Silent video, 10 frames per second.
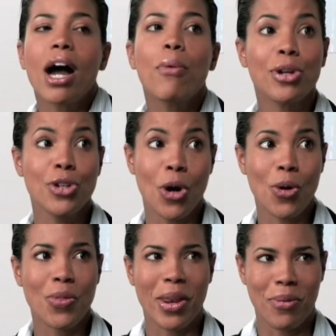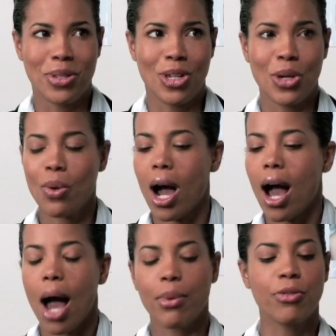If I would have known that it was you,
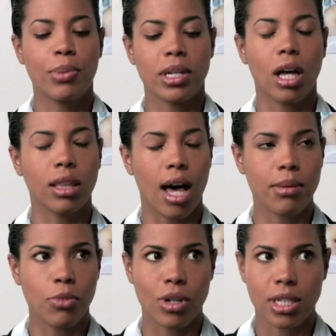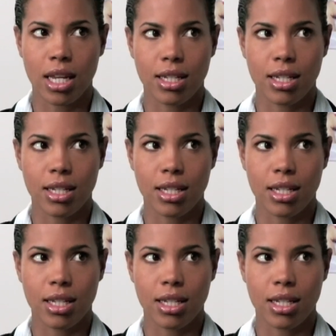I would have been a lot more